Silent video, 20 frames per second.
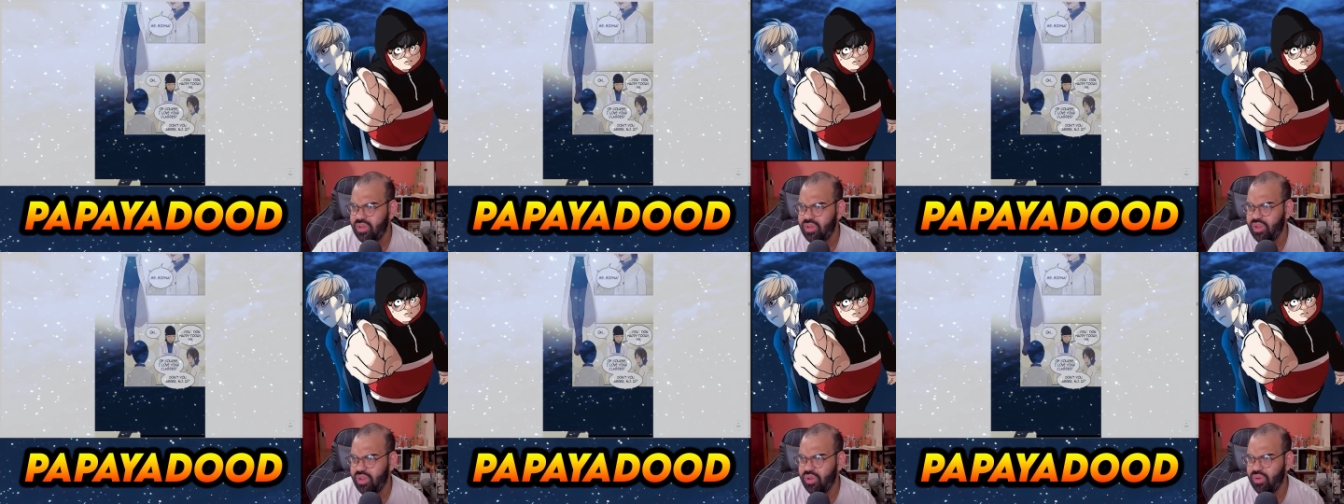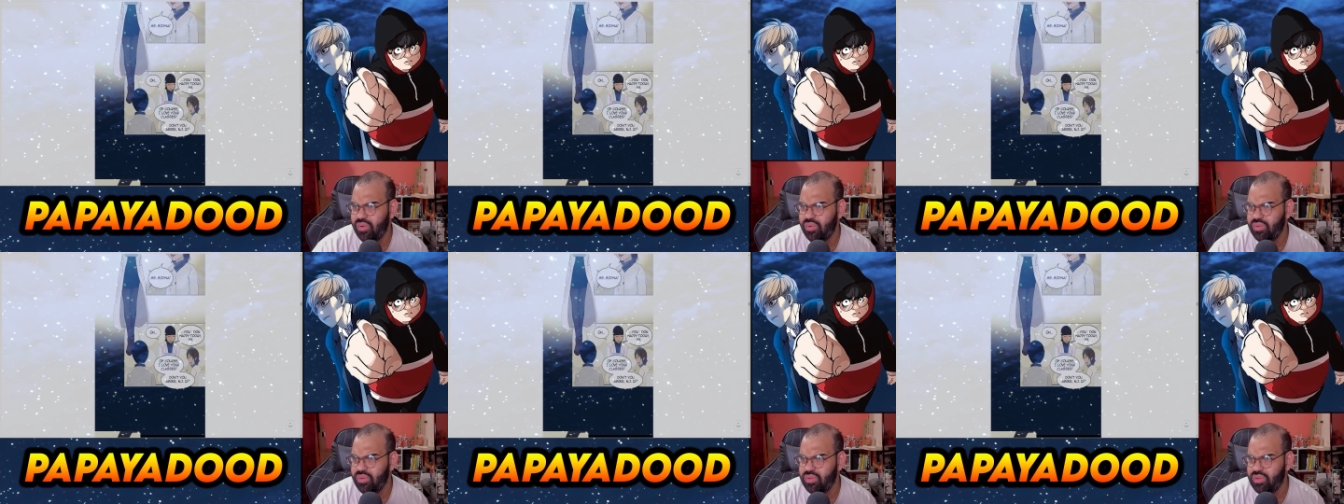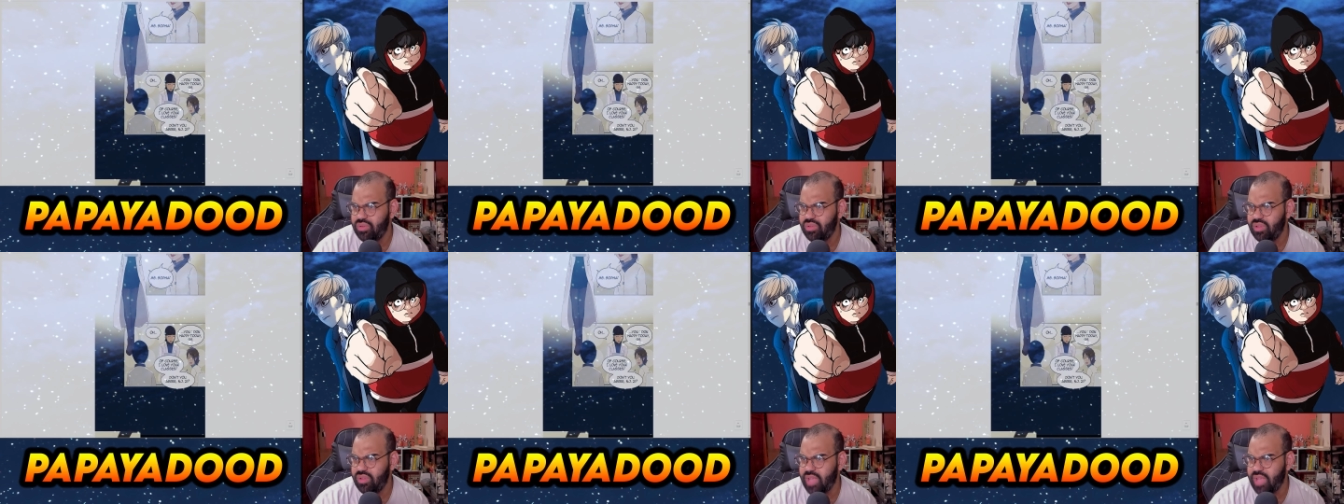Oh,
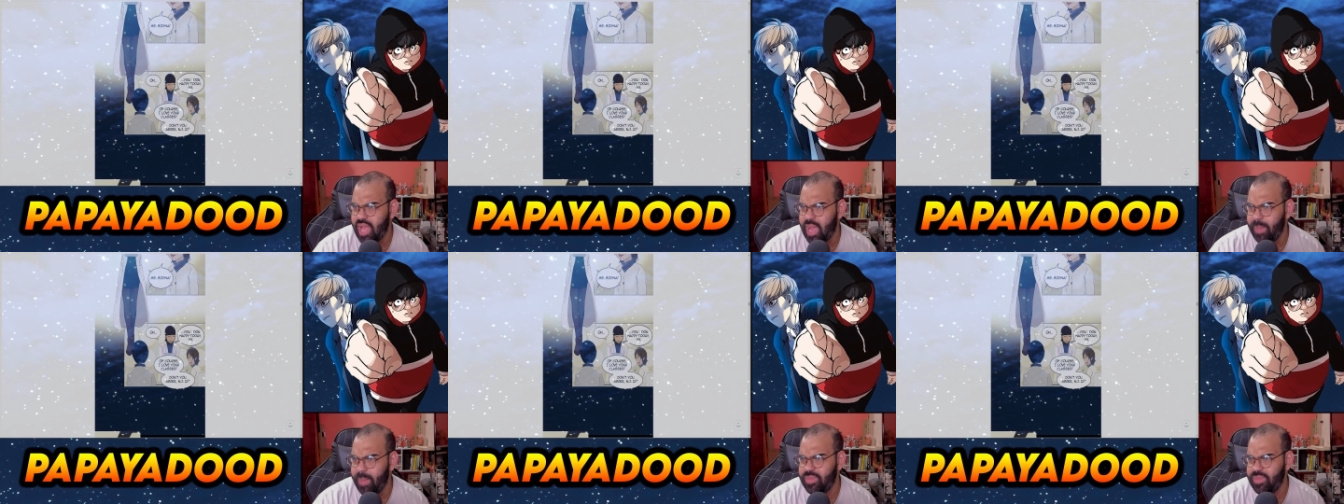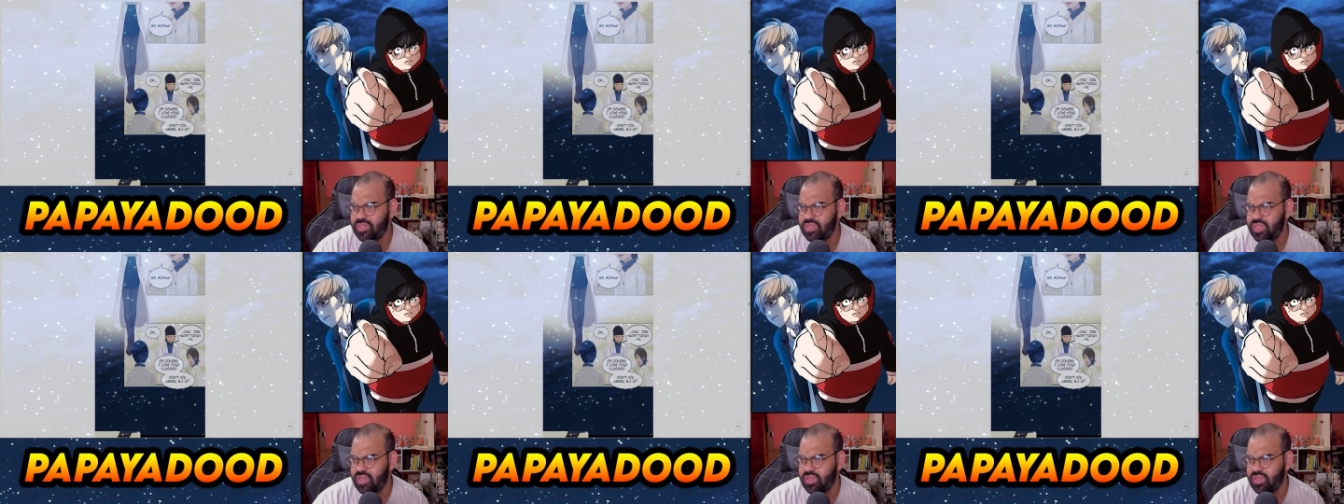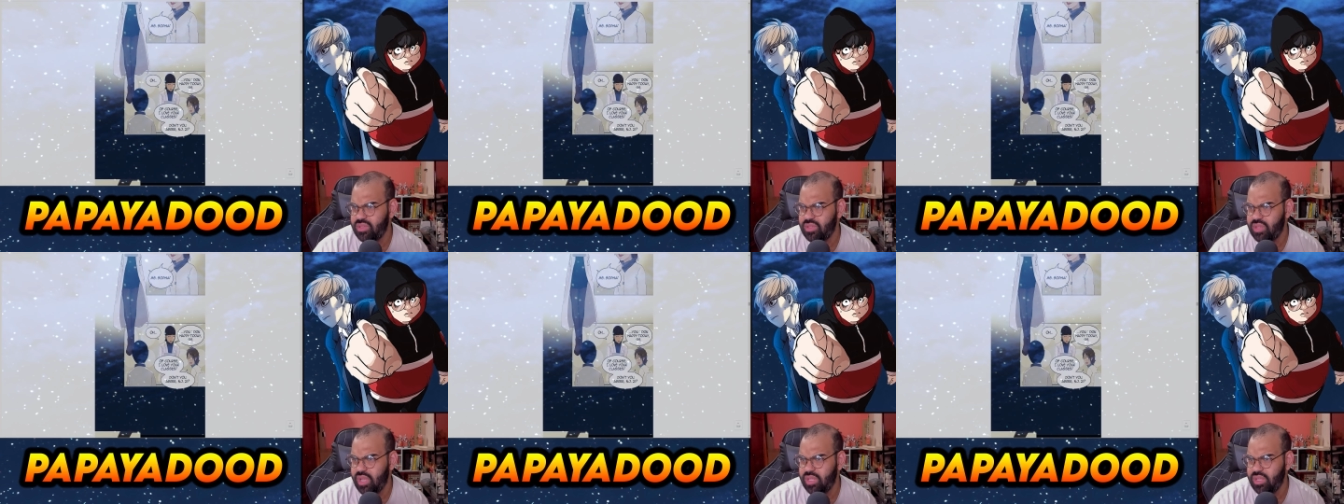you look happy today,
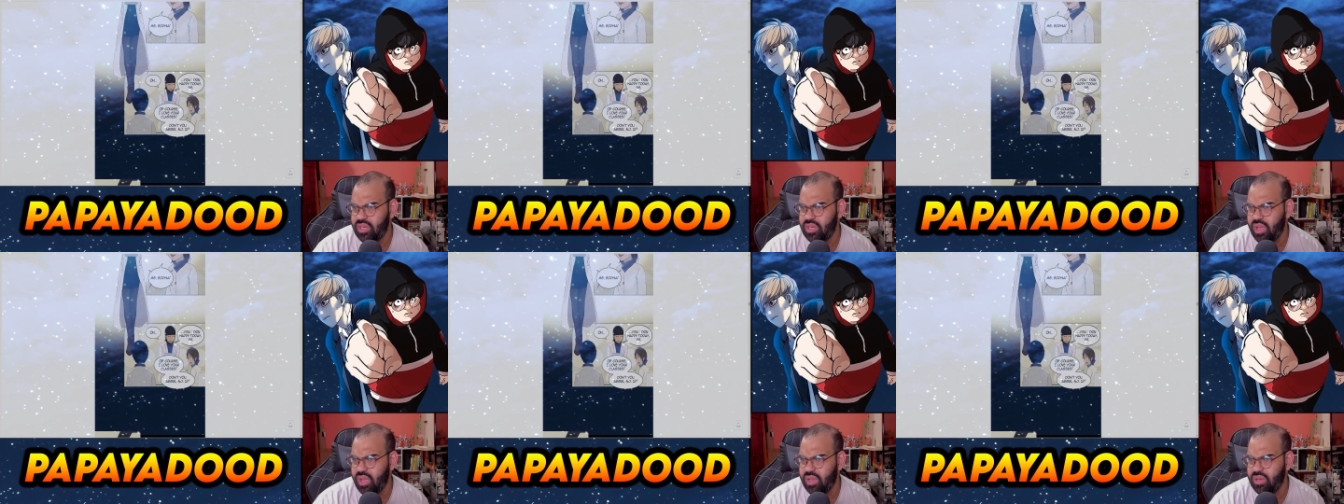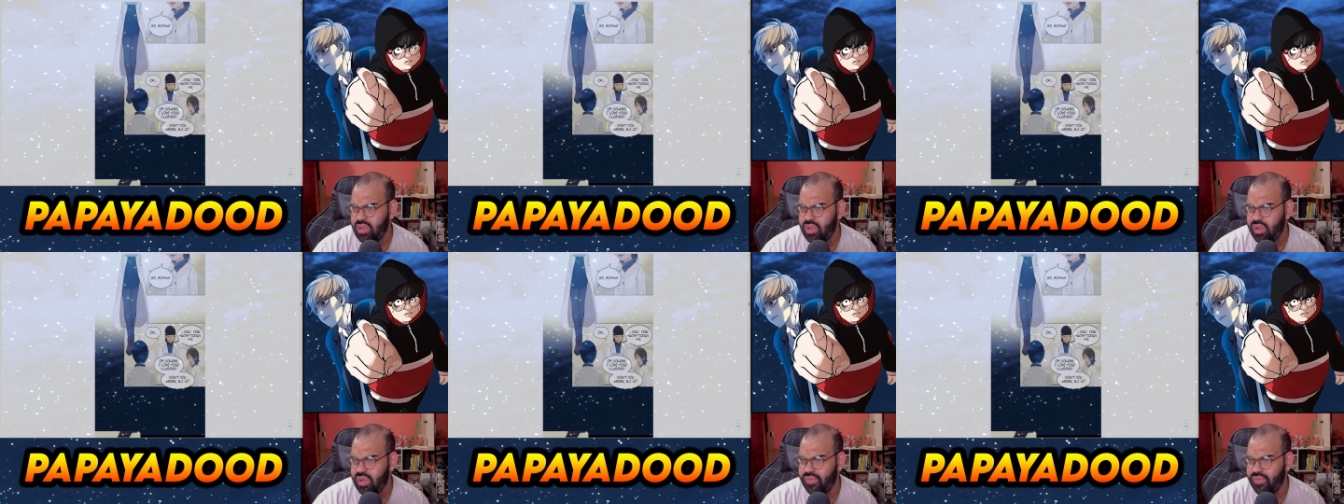ninety-nine.